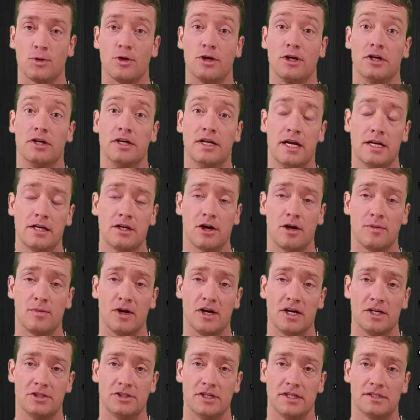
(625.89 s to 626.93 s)
or your net
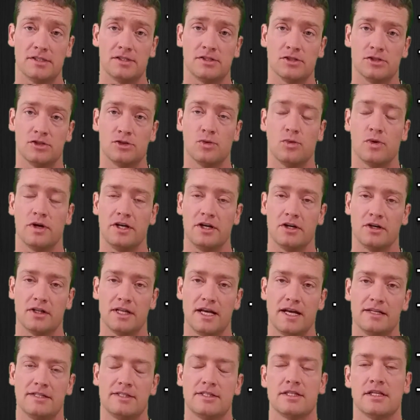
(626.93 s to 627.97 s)
carbohydrates to 20 or
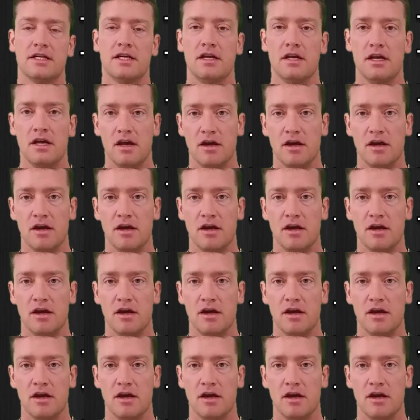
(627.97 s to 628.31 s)
less.